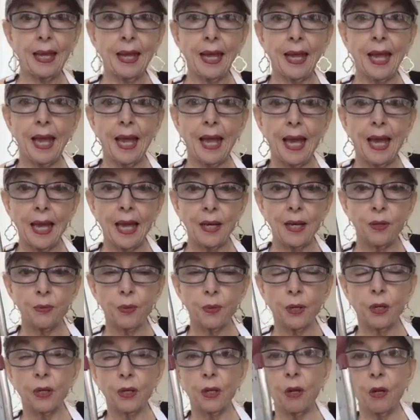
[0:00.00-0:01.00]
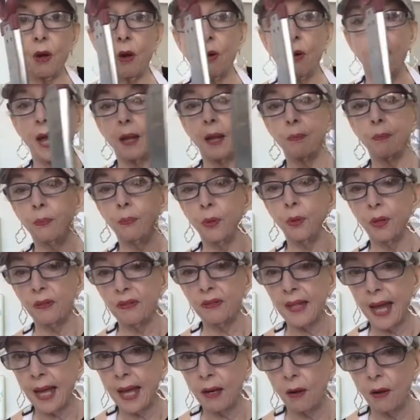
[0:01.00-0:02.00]
and we're going to go and put
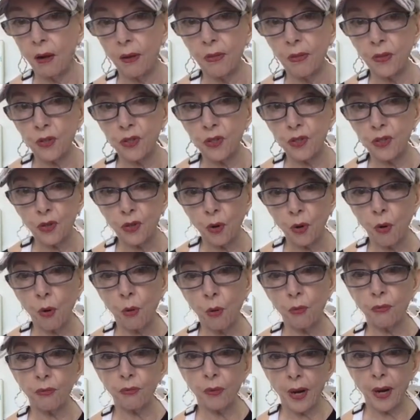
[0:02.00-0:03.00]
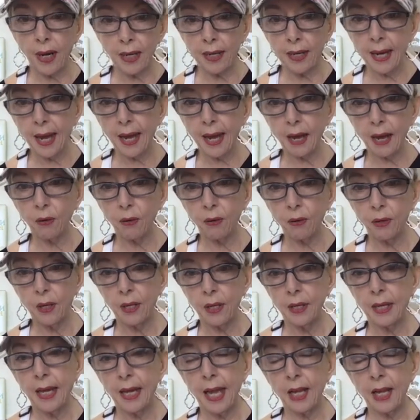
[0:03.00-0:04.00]
that on the stove right now
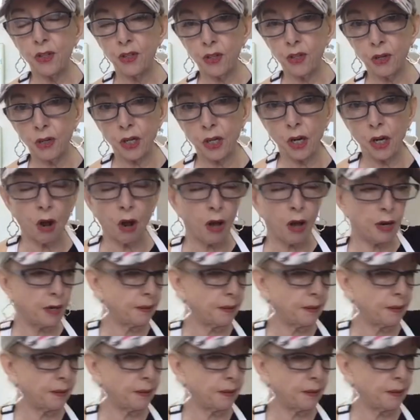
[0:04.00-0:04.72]
and turn it on.